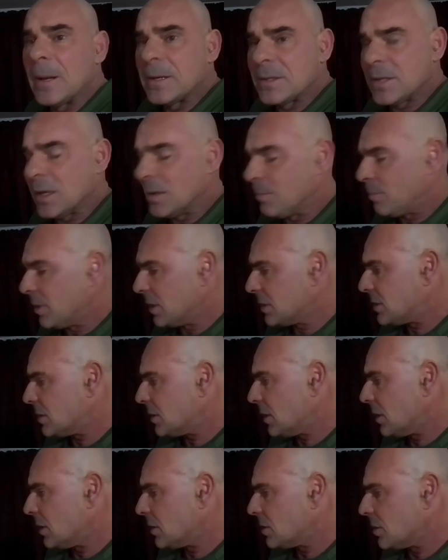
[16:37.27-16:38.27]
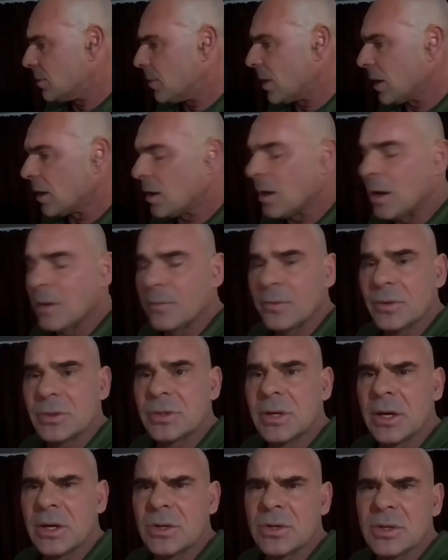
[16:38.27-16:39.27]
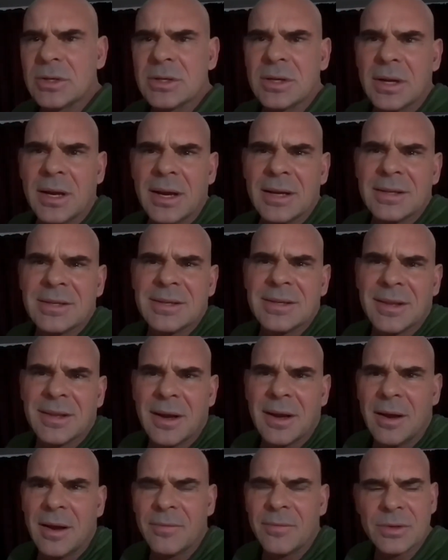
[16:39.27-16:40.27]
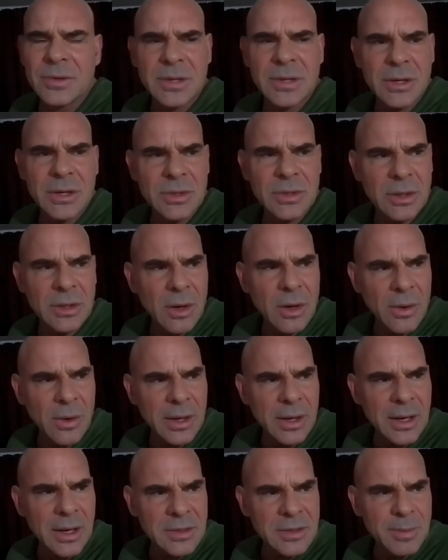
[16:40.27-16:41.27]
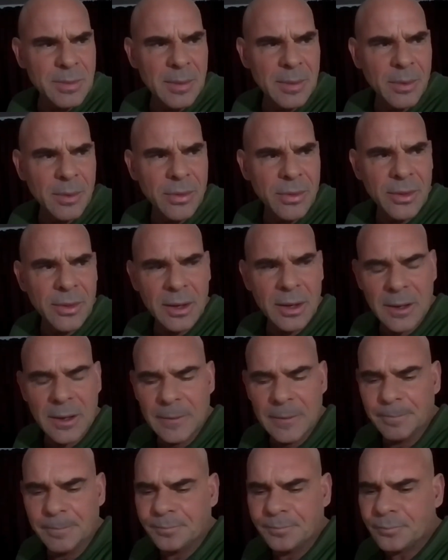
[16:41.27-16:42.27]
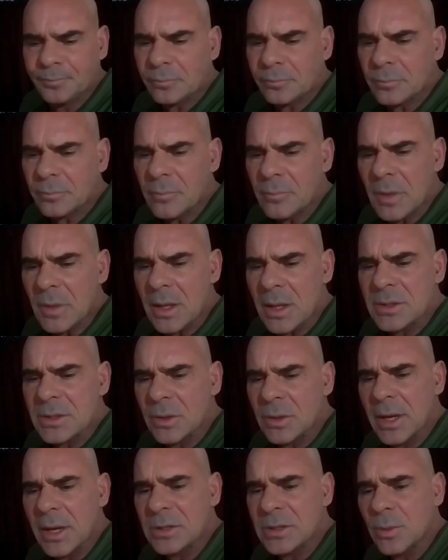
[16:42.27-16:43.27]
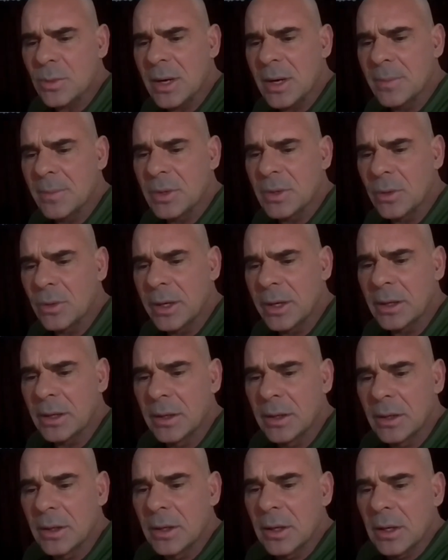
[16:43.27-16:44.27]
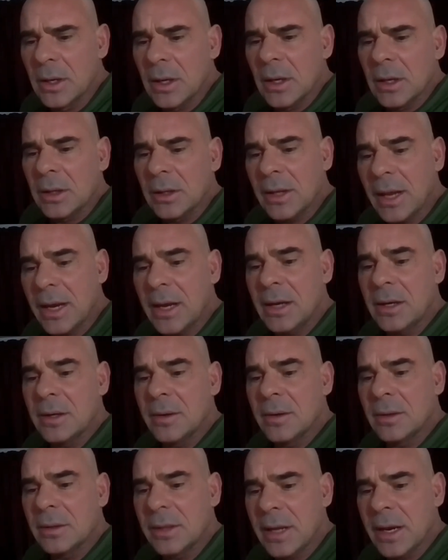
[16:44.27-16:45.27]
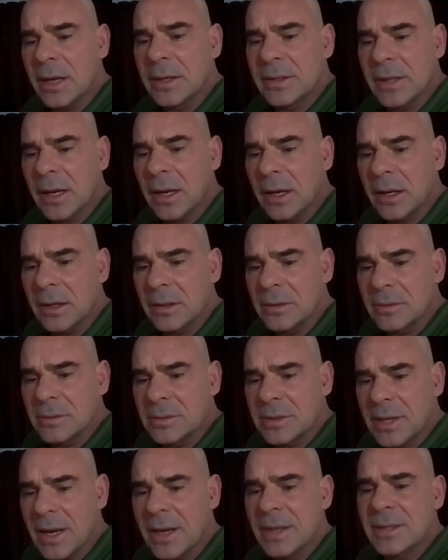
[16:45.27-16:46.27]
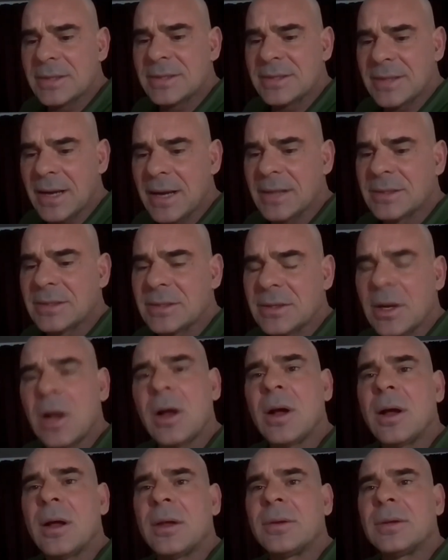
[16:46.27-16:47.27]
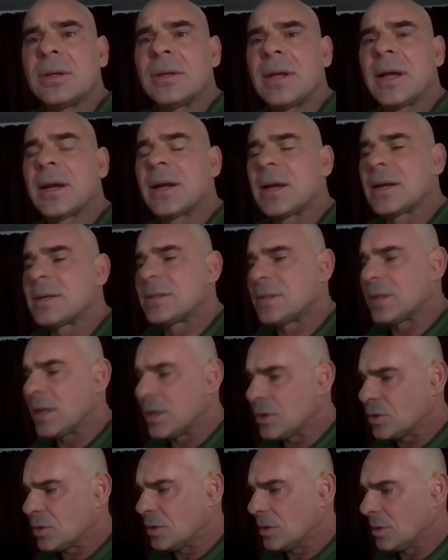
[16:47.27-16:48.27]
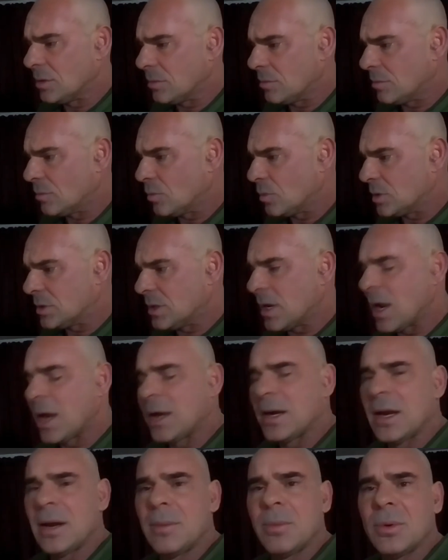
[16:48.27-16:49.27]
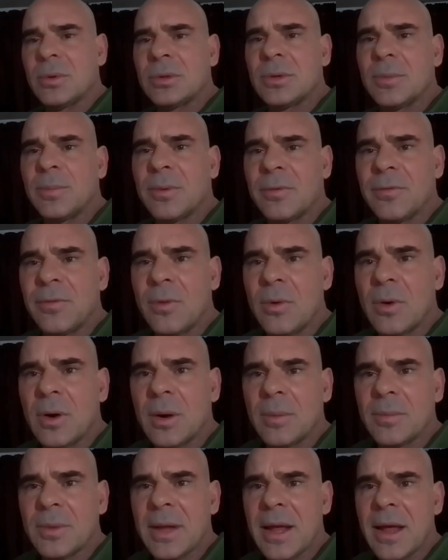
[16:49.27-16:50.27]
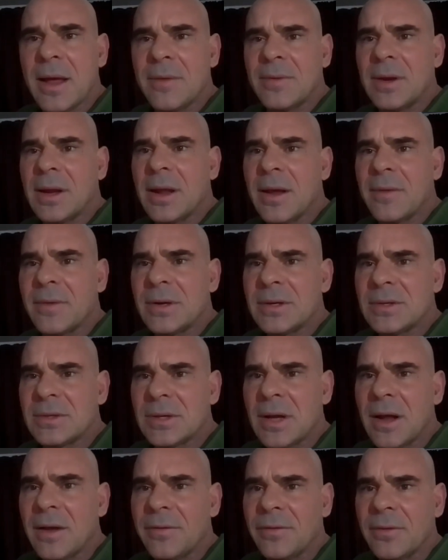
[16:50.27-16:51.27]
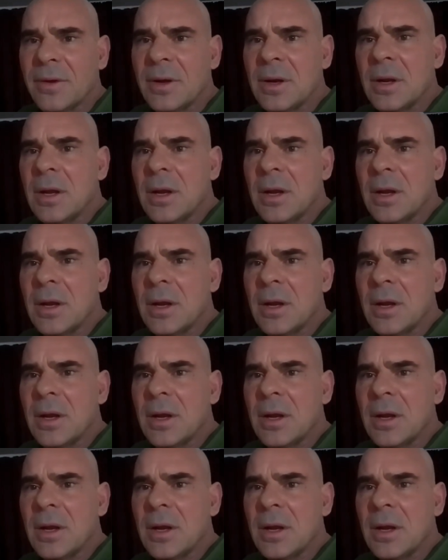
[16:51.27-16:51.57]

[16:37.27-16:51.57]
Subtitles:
tidbits into my conversations. It gets the conversation going. It gets people thinking. So that's what I'm doing. Light leg day. 10 sets on the leg extension. Was not able to perform the heavy stuff.